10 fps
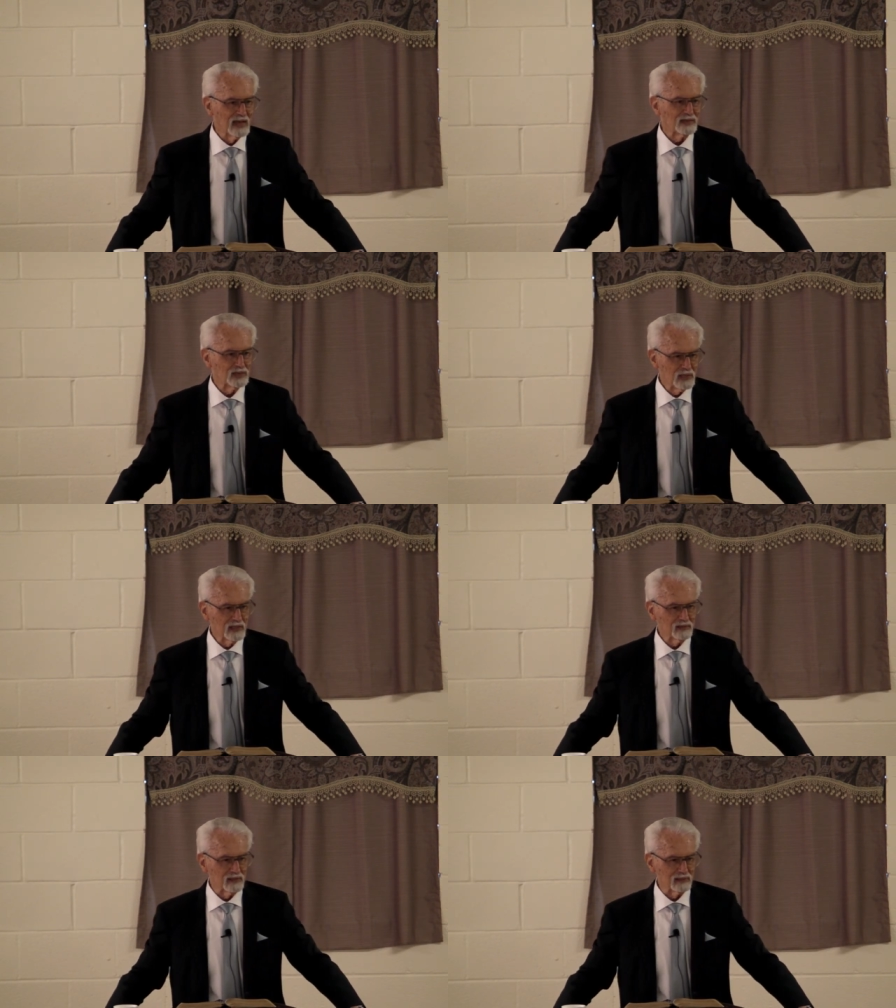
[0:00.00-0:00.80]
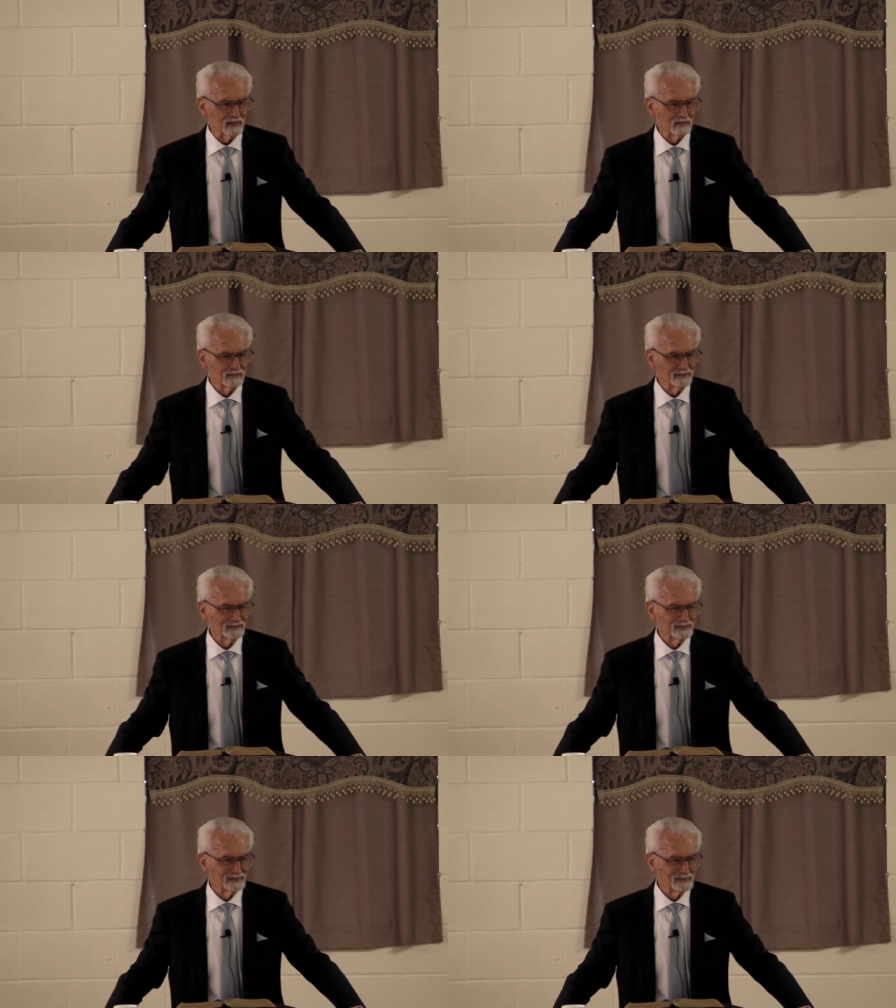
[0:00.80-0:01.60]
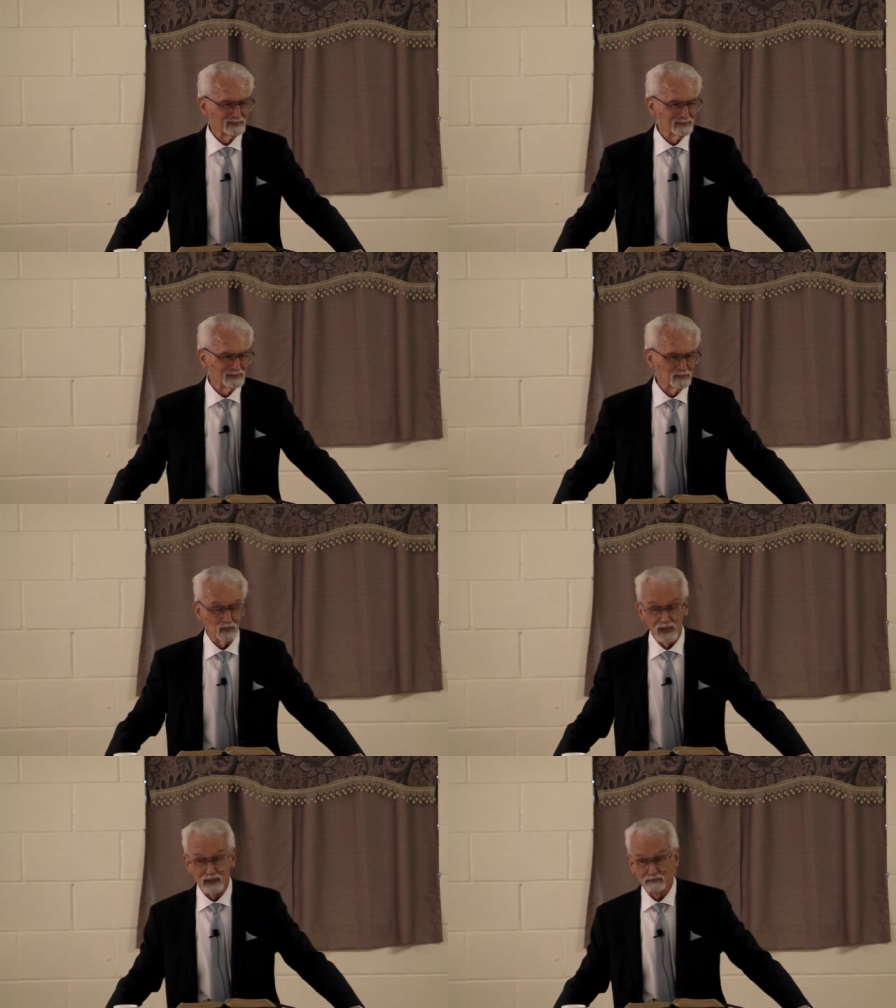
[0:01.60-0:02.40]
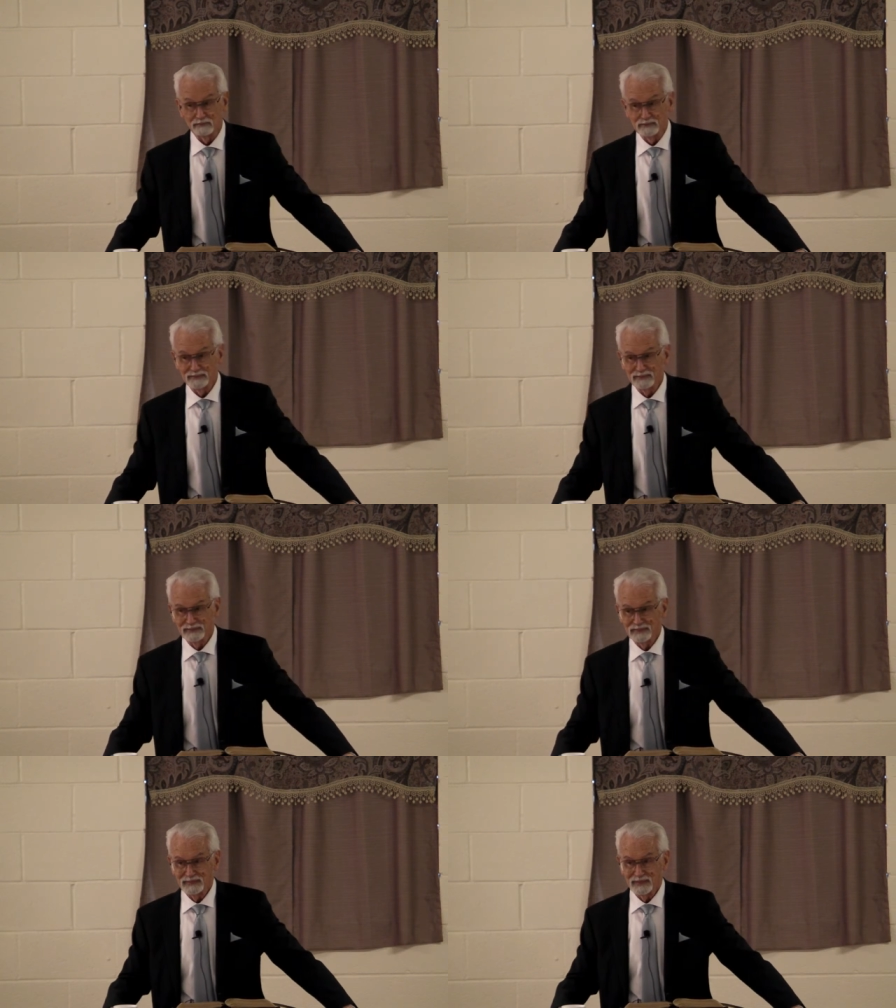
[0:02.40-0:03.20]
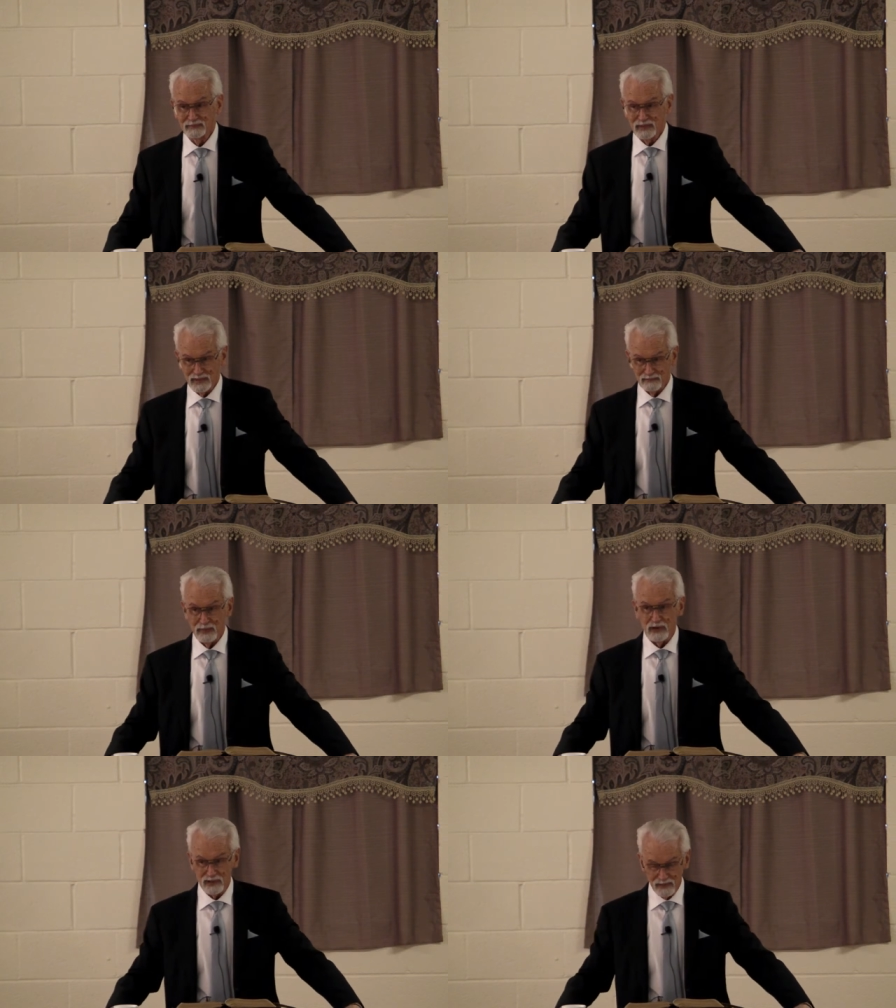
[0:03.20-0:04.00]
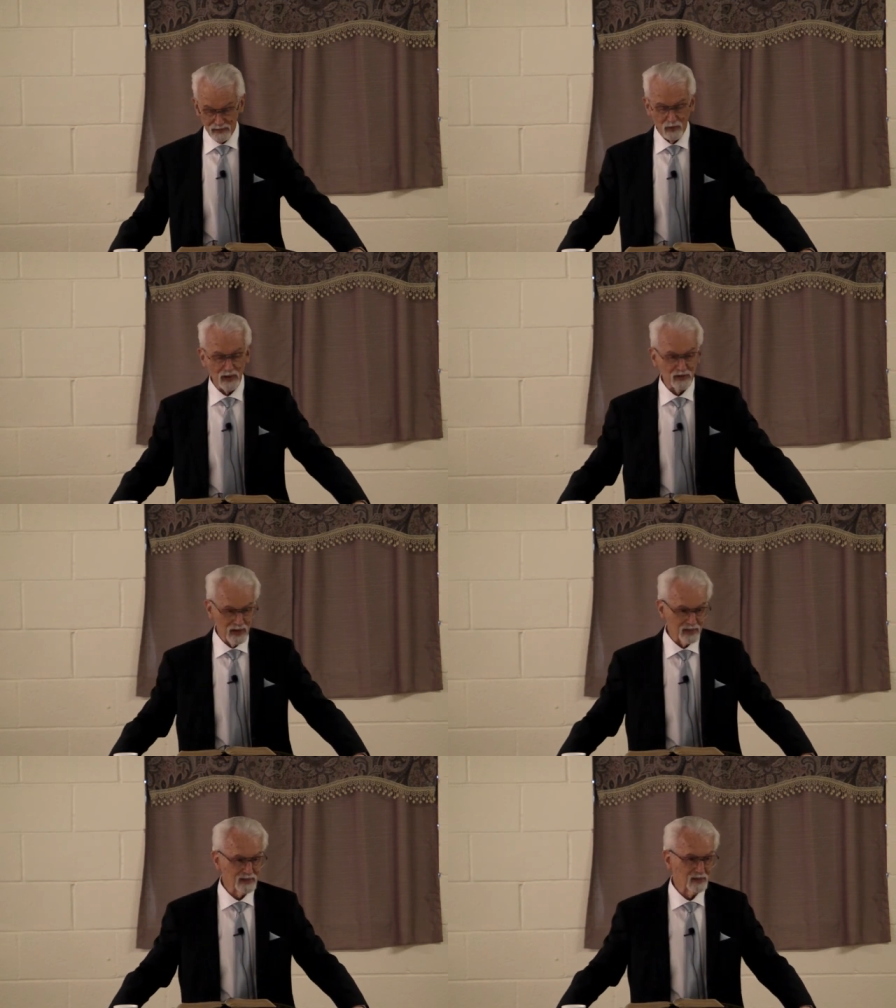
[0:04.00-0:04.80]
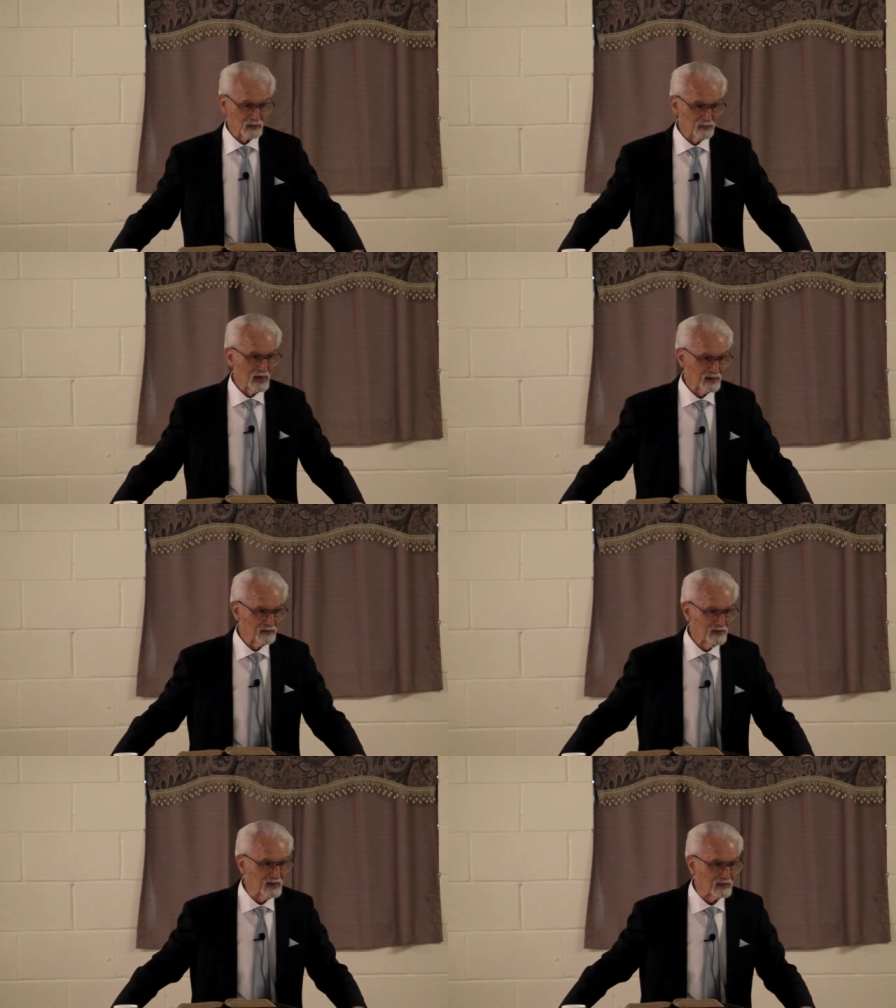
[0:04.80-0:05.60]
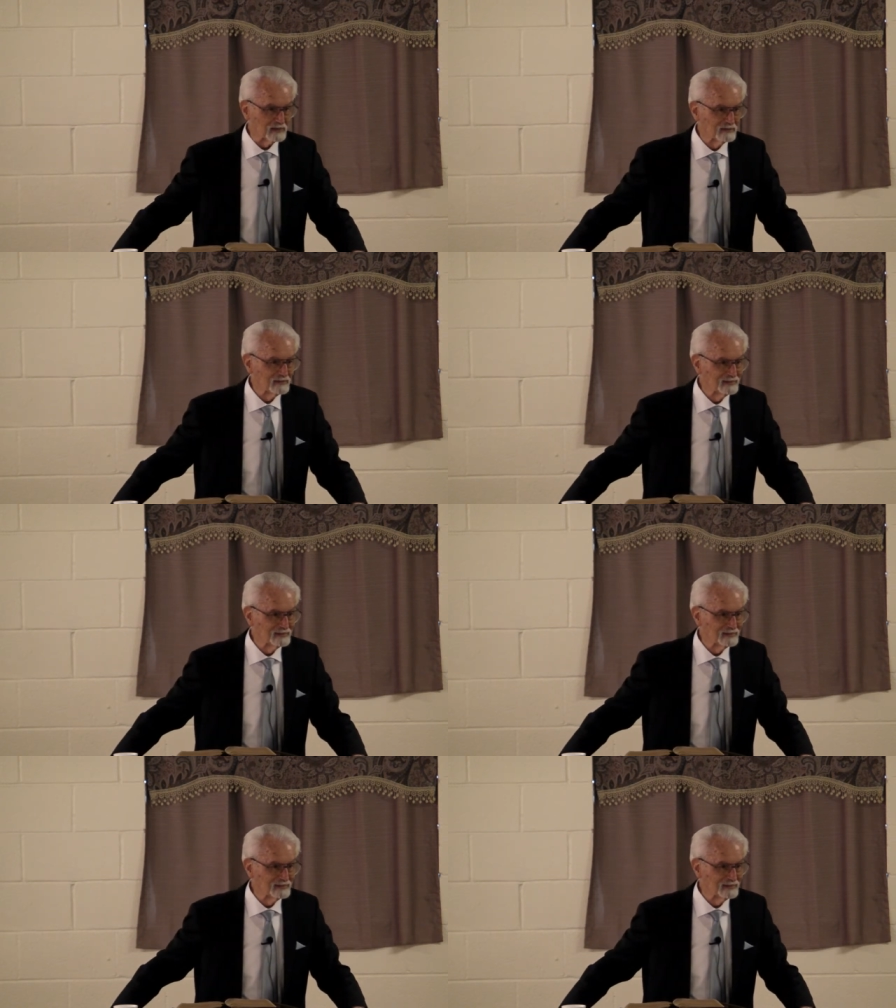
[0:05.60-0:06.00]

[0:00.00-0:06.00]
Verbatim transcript: How did you get there? Well, part of the way you got there was by your feet.